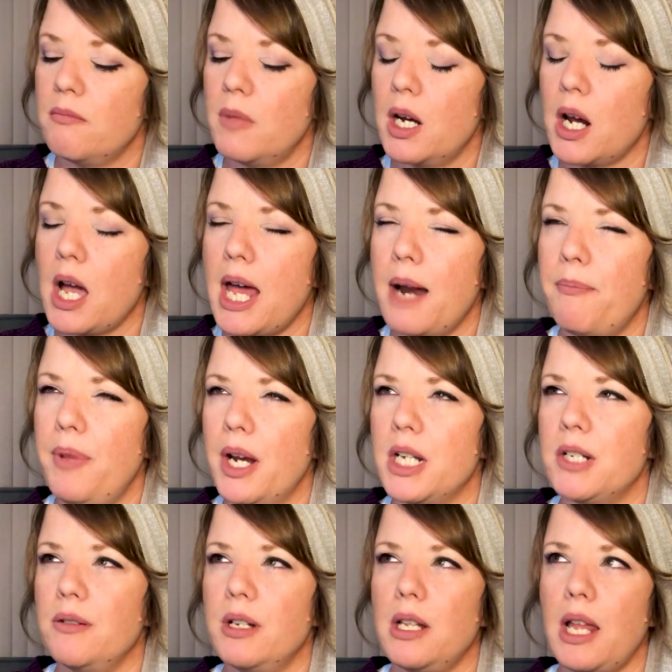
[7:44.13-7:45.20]
But kind of
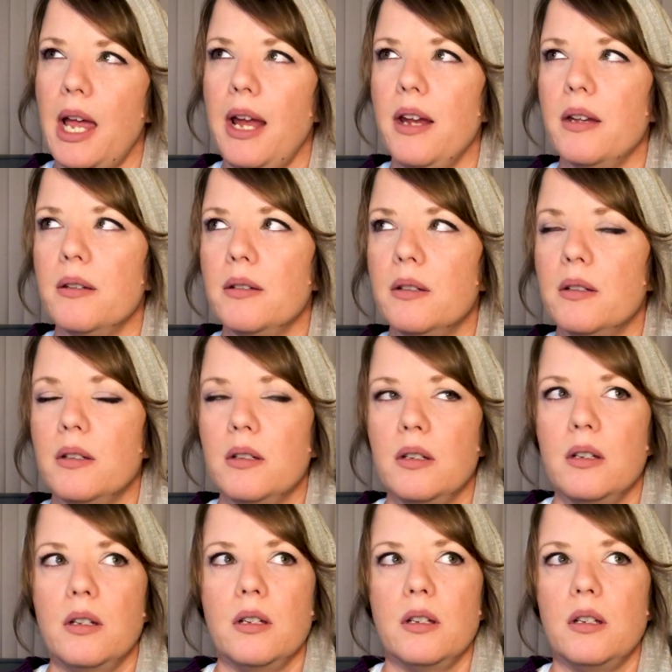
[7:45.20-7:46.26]
picture it like
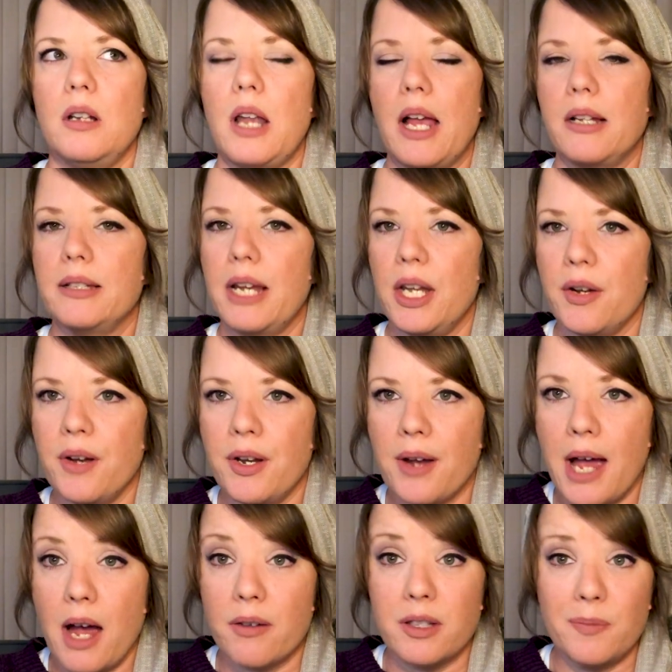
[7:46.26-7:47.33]
say you're in your
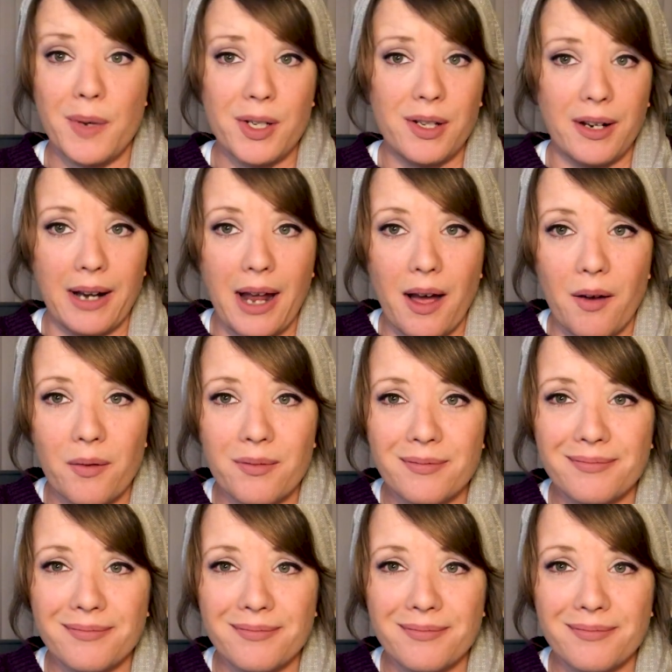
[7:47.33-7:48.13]
house, especially now